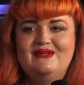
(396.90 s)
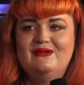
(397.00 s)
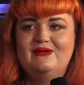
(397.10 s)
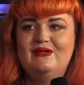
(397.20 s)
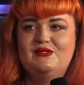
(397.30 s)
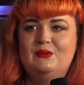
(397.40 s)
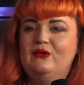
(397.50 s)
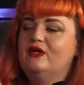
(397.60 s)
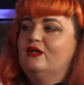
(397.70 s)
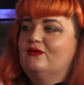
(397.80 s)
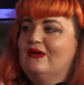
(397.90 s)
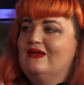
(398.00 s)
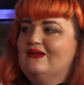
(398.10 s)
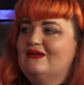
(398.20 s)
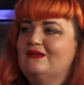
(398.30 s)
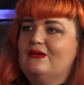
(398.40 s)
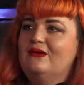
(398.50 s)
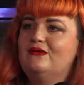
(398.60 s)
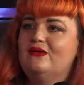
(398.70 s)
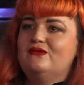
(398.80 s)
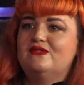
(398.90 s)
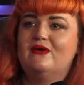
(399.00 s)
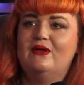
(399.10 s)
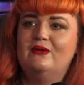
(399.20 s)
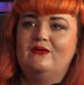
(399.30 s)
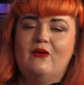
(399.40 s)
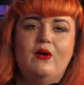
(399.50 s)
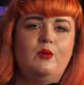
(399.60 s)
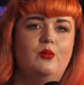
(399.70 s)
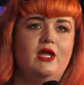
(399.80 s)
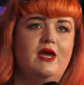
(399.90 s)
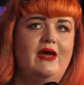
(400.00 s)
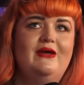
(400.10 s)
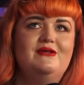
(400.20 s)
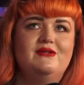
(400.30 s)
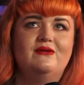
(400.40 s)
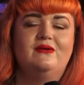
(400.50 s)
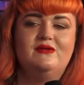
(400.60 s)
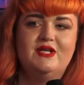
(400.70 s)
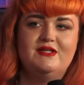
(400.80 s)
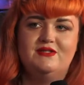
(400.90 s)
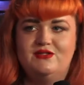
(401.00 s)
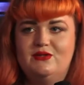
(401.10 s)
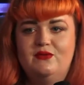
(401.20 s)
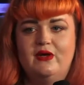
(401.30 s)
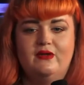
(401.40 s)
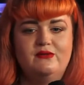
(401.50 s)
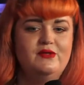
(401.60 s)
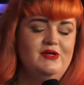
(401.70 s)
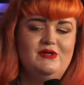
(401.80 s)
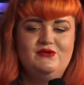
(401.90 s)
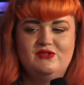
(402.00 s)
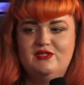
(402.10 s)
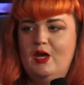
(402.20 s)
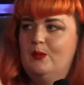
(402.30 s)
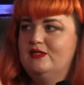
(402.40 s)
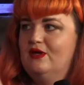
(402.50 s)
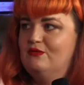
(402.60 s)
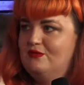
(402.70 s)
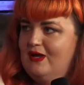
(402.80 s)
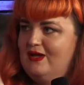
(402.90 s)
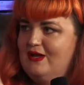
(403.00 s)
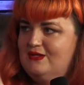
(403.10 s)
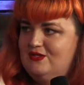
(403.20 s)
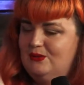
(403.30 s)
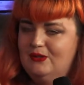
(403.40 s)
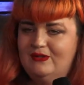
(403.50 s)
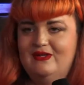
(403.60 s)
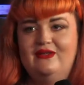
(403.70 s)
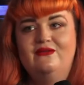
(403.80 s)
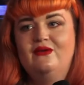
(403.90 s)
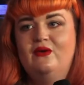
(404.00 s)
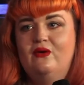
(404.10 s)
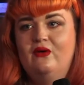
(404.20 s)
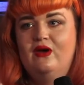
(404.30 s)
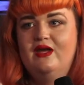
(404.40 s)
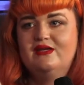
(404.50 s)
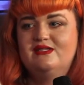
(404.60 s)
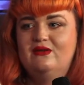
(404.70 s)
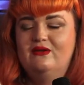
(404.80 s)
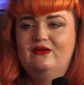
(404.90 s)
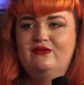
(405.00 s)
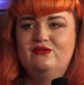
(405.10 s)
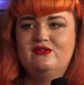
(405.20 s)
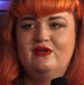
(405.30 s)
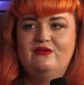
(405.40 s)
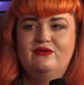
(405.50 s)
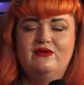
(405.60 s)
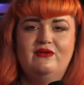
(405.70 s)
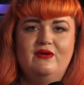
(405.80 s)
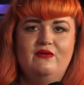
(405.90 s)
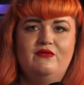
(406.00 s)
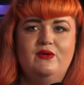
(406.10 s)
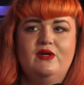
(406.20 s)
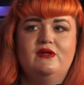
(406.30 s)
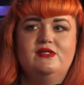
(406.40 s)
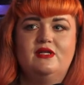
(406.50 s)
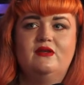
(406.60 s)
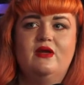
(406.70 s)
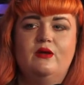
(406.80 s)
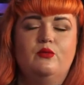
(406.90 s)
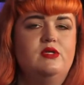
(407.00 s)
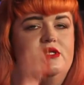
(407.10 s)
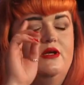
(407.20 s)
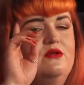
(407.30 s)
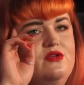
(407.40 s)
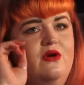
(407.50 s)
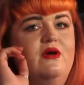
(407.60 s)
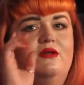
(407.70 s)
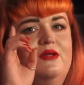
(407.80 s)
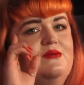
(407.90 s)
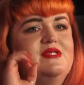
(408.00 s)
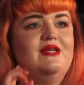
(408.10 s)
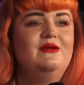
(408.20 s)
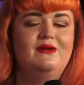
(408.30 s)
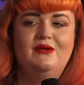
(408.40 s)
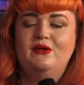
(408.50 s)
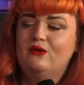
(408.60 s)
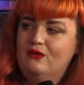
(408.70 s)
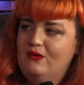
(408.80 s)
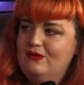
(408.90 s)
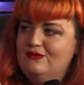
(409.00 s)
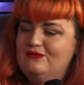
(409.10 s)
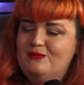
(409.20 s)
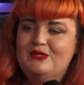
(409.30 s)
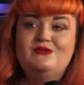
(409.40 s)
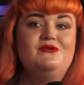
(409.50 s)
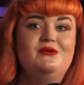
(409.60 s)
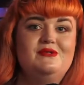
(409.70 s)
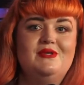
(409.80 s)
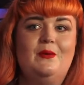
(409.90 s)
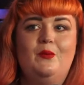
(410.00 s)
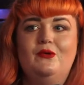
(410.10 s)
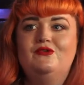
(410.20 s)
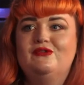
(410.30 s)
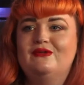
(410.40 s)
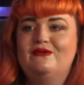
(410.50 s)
it's working, like, and I just kind of got in my head. I tend to do that and just tell myself that I can't do it. And then I guess like just after a few years, then I had my second child, and I was like, God, I've been through so much, and